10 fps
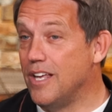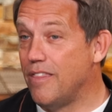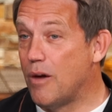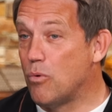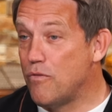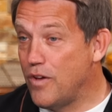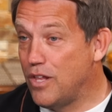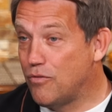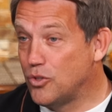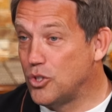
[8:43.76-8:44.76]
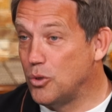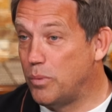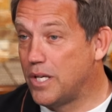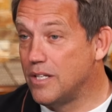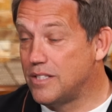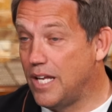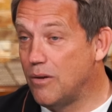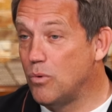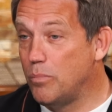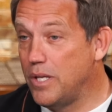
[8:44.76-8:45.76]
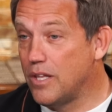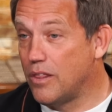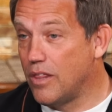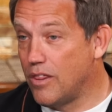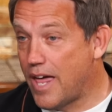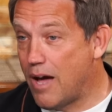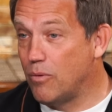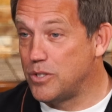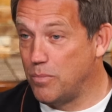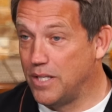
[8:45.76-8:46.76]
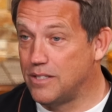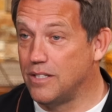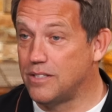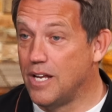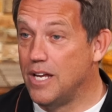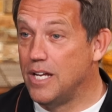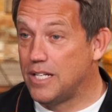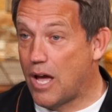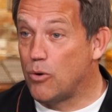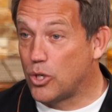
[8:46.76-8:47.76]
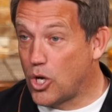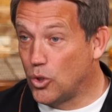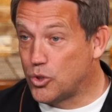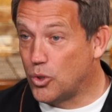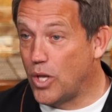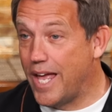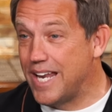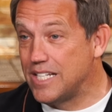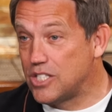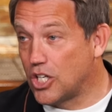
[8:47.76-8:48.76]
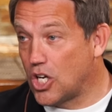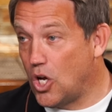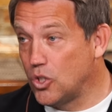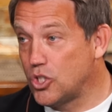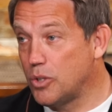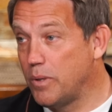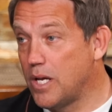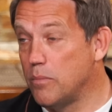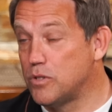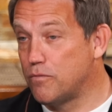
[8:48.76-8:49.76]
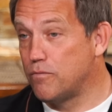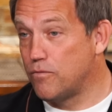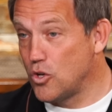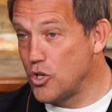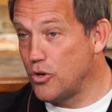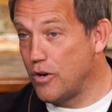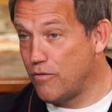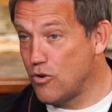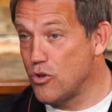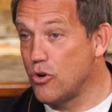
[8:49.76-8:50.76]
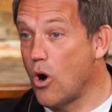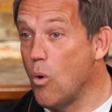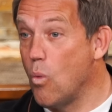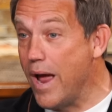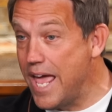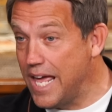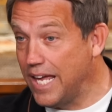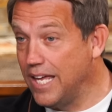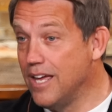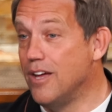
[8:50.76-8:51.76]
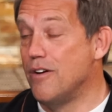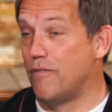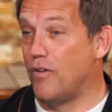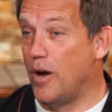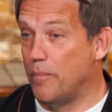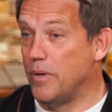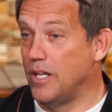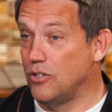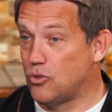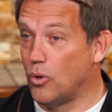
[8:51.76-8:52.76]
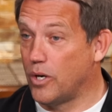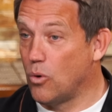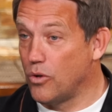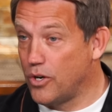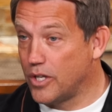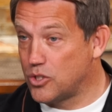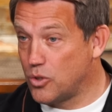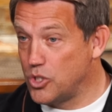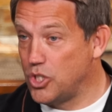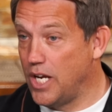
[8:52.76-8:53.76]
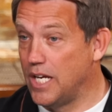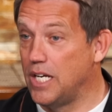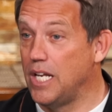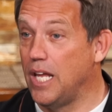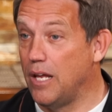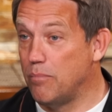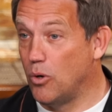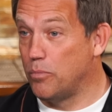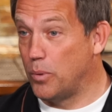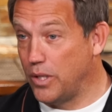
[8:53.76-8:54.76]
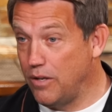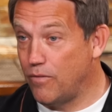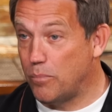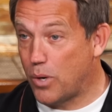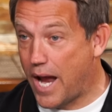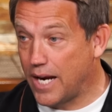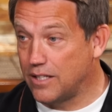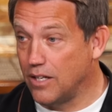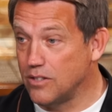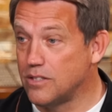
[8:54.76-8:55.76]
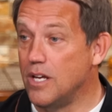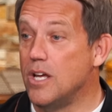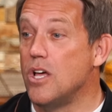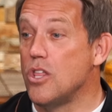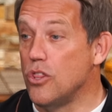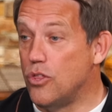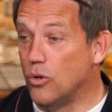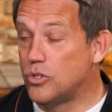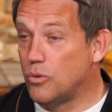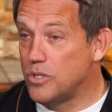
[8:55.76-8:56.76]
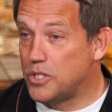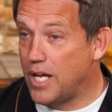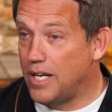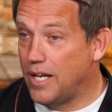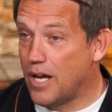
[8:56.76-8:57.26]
that we're faithful to because it will be the that which makes us countercultural and as the culture becomes further and further away from historic orthodox christianity in both belief and practice those who are standing